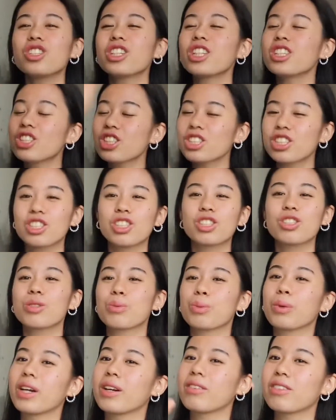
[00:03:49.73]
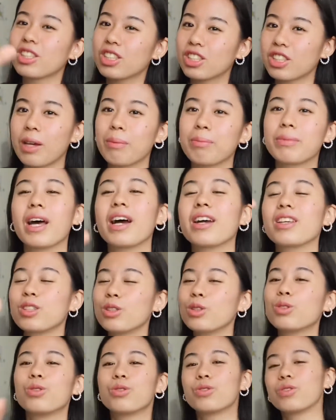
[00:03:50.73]
can just choose whatever shape that
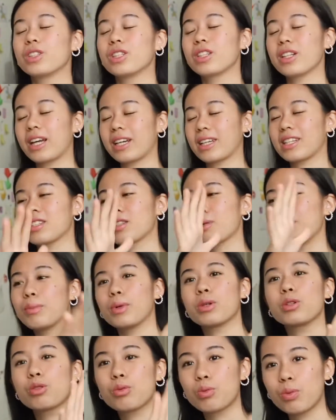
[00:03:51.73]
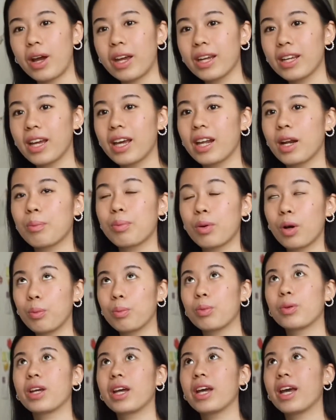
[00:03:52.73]
you feel like is the most right and
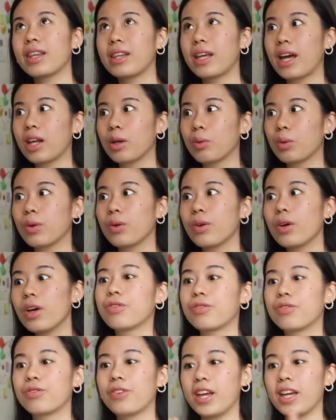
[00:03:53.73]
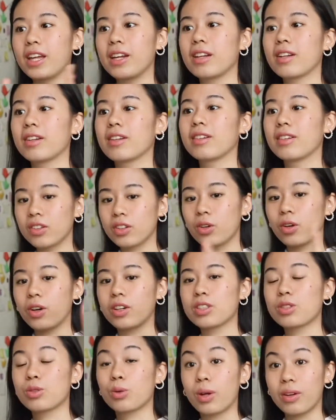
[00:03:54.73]
appropriate and that it will fit your
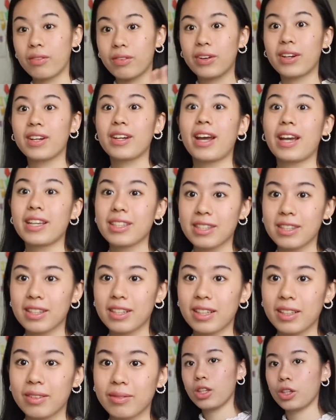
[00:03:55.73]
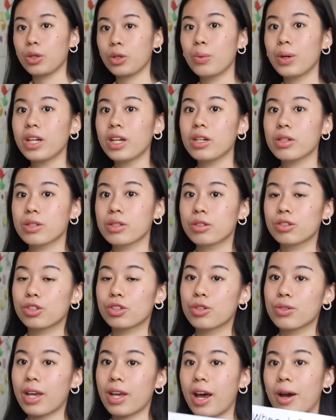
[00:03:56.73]
story very nicely. You want to also
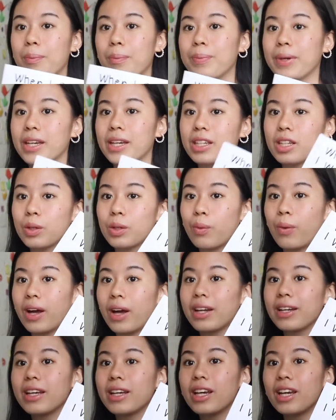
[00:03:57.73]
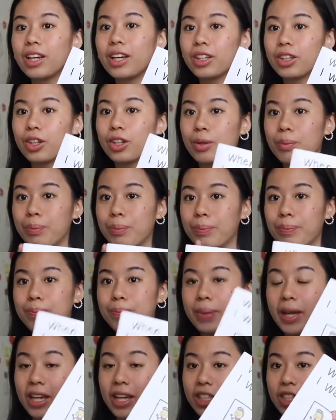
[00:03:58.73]
choose how big you want your
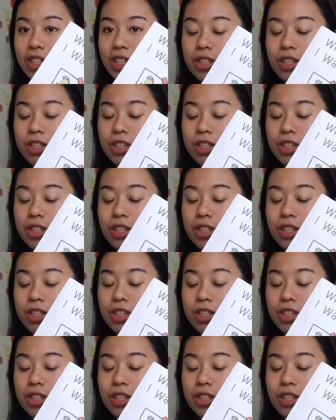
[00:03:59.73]
pages